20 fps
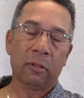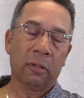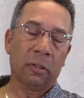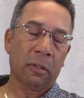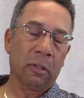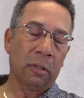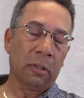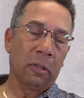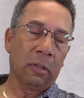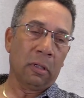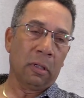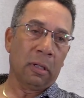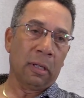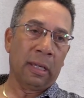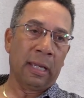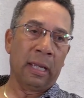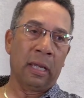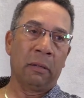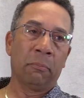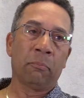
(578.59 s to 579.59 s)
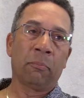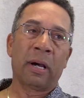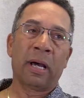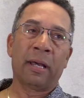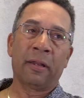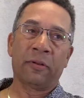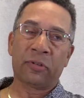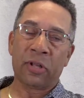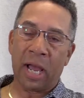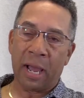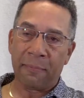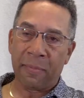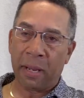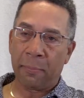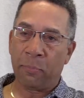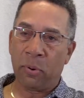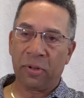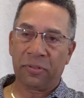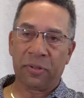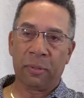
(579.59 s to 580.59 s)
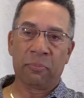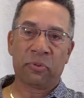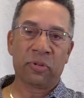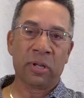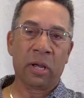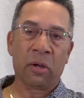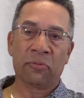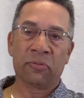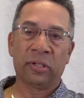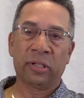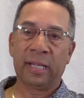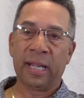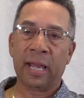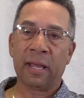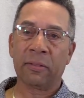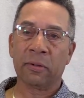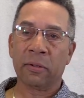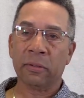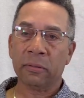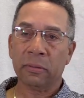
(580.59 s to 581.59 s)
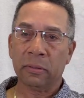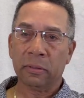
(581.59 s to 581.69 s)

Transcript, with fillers: Mm -hmm. And by the time they put themselves together,